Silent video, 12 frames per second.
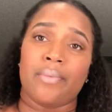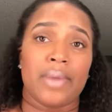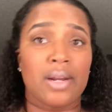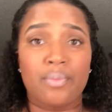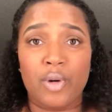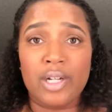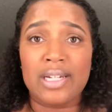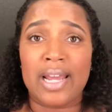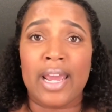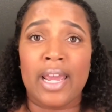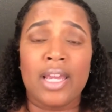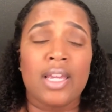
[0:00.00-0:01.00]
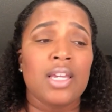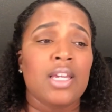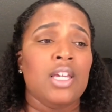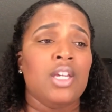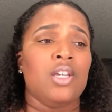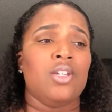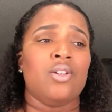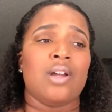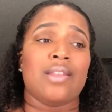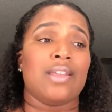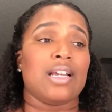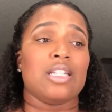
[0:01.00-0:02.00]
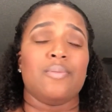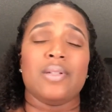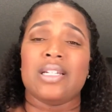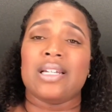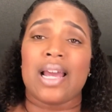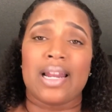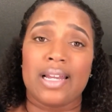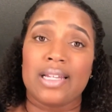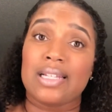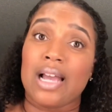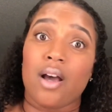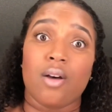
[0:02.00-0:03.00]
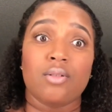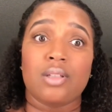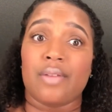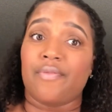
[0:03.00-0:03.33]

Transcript: Met him one day, you know, I think I spent the night at his house.